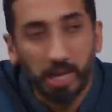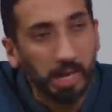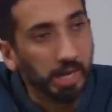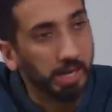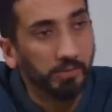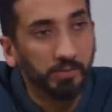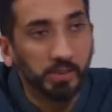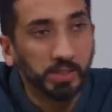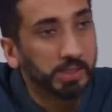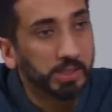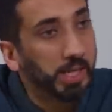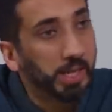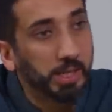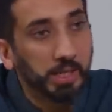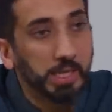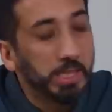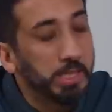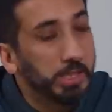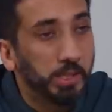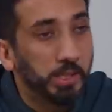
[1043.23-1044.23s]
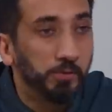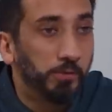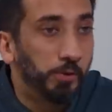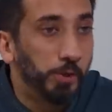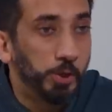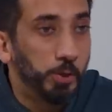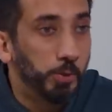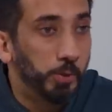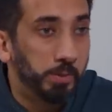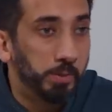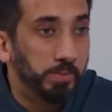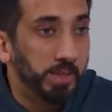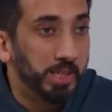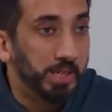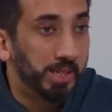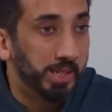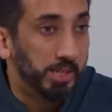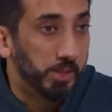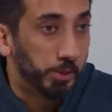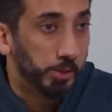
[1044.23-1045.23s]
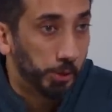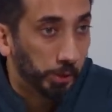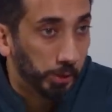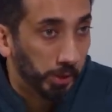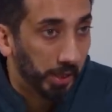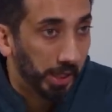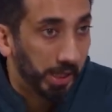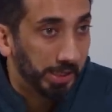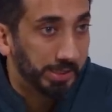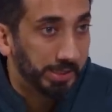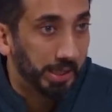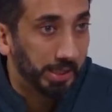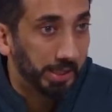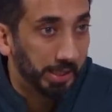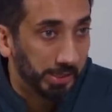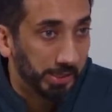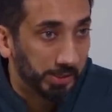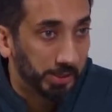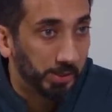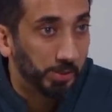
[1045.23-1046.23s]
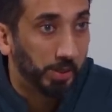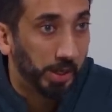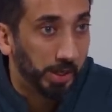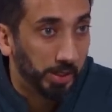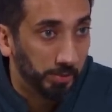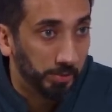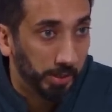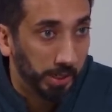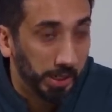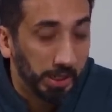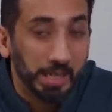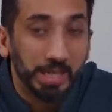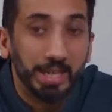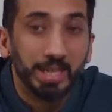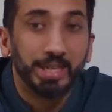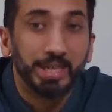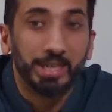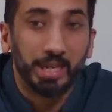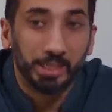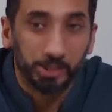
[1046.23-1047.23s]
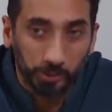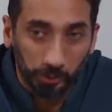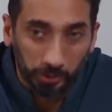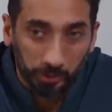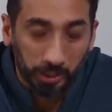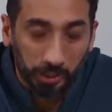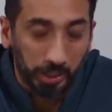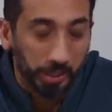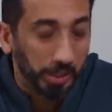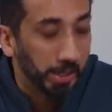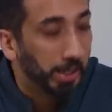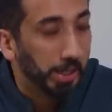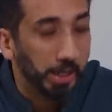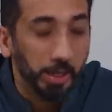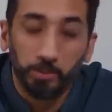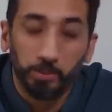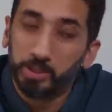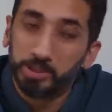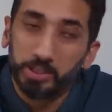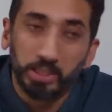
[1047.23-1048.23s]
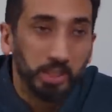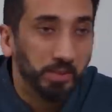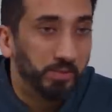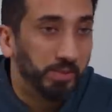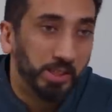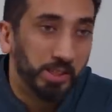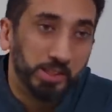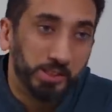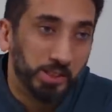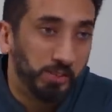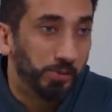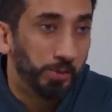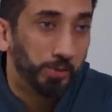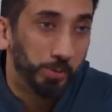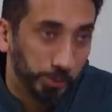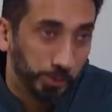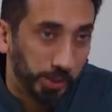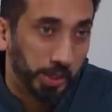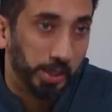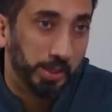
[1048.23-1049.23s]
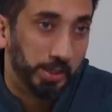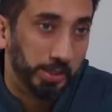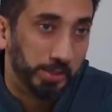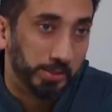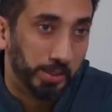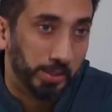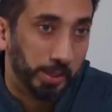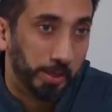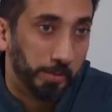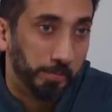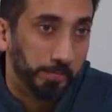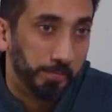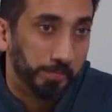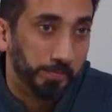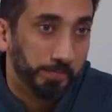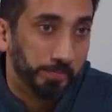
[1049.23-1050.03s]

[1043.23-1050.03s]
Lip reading: And if it's not easy for you and me to internalize that lesson right away, that's okay. It wasn't even easy for Musa alayhi salam.